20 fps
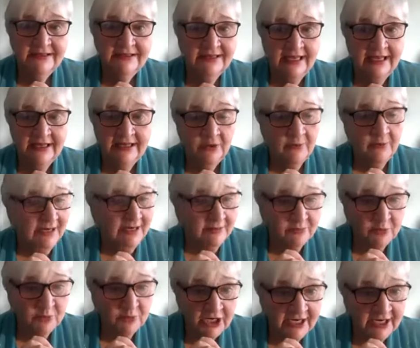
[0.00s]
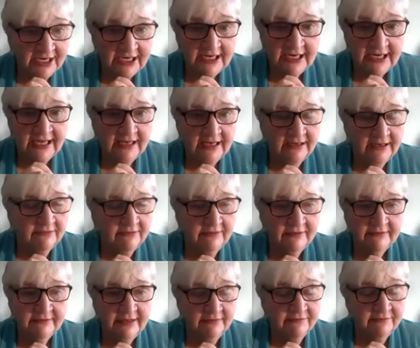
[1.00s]
I know how to pray. I've
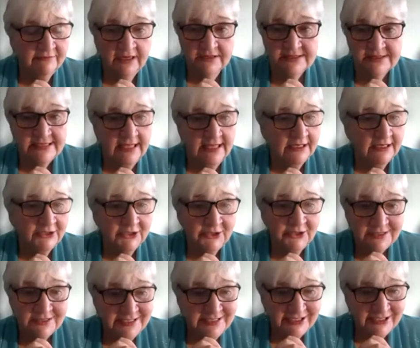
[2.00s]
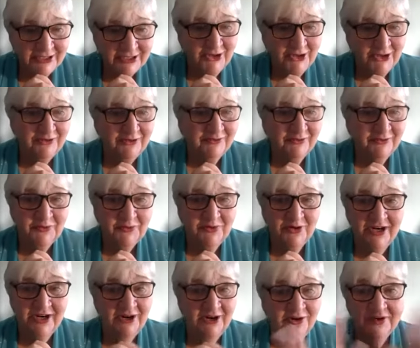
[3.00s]
got Silent Unity to call for
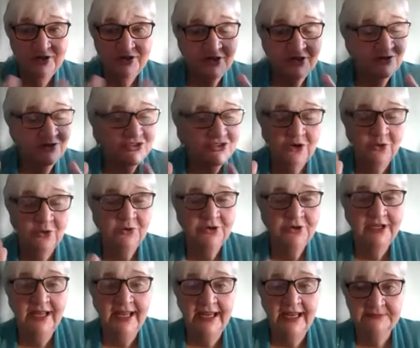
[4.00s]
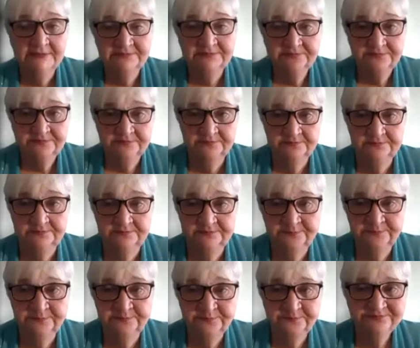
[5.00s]
prayer. Start where you
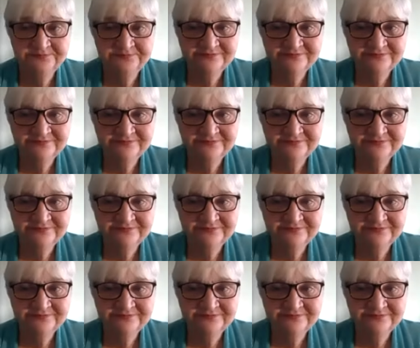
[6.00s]
can.